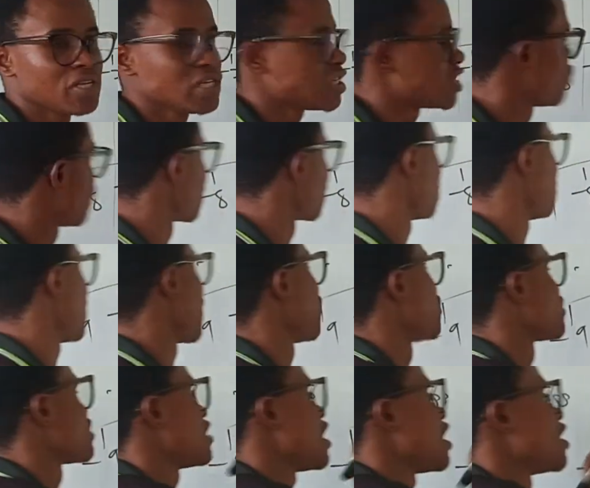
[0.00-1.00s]
This is what?
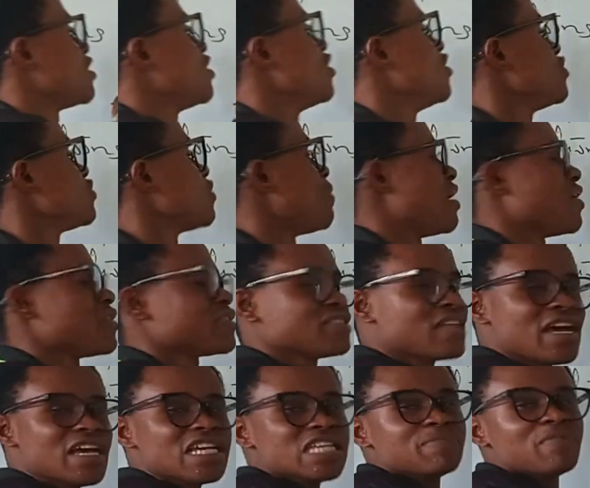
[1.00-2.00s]
Minus 9. So minus
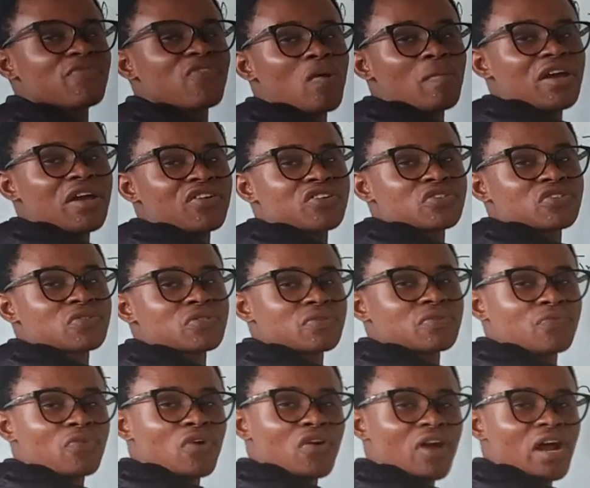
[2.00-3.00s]
9 is before minus
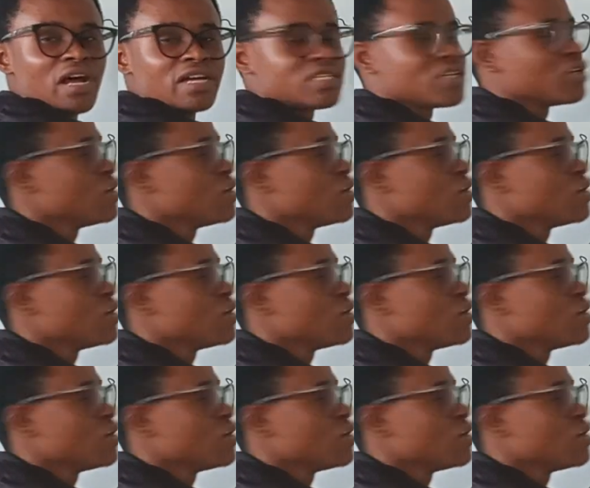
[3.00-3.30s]
4, right?